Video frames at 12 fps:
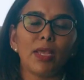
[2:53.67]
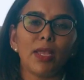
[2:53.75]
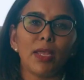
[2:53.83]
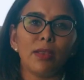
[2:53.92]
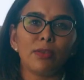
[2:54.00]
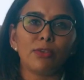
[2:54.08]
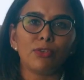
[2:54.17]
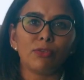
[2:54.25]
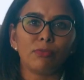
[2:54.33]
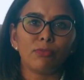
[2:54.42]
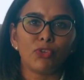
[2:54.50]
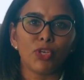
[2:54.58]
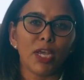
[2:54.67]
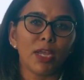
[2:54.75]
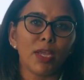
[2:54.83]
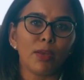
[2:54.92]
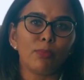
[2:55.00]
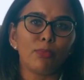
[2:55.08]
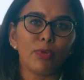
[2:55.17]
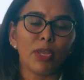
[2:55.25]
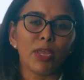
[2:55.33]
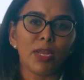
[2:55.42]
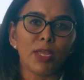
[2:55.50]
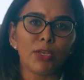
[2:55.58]
can check and
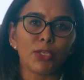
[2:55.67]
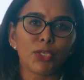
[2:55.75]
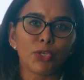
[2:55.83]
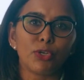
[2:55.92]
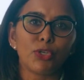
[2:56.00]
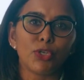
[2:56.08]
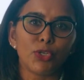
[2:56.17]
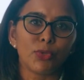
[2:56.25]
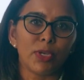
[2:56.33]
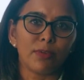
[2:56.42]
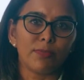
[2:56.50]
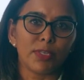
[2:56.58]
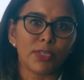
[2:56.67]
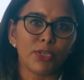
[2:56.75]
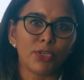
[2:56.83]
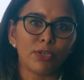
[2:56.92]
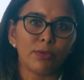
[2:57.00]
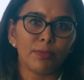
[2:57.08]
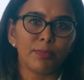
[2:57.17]
bring any concerns to their physician.